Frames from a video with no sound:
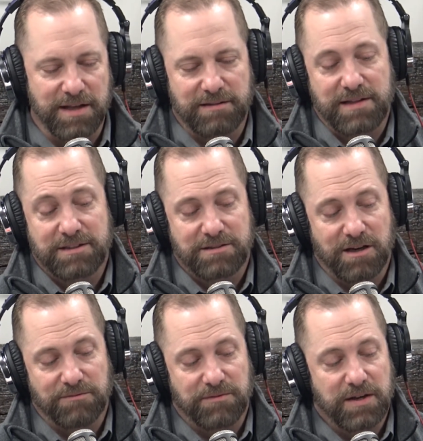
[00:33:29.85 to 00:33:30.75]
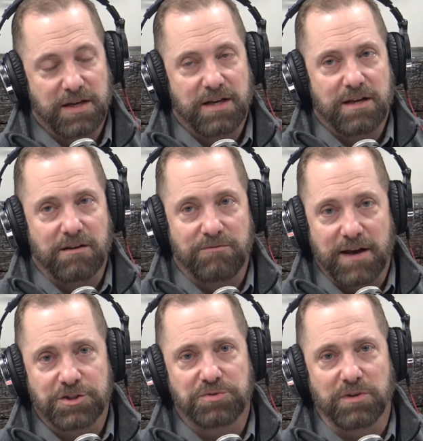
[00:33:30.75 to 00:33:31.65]
That stuff
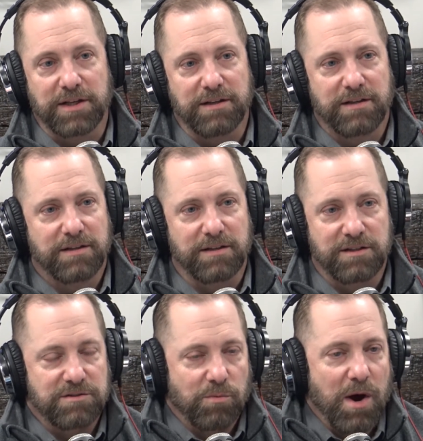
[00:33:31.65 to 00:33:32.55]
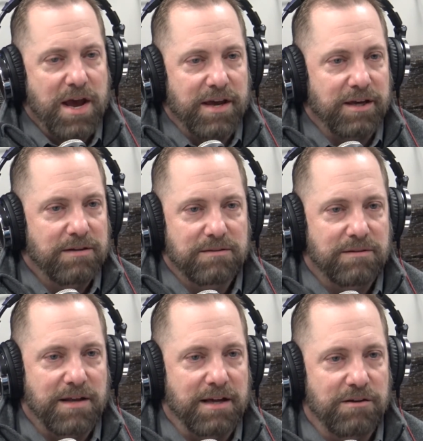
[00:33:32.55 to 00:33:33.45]
eventually is the way
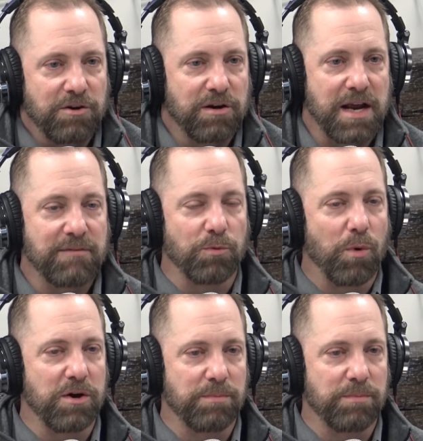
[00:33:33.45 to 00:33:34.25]
that you're going to have to wire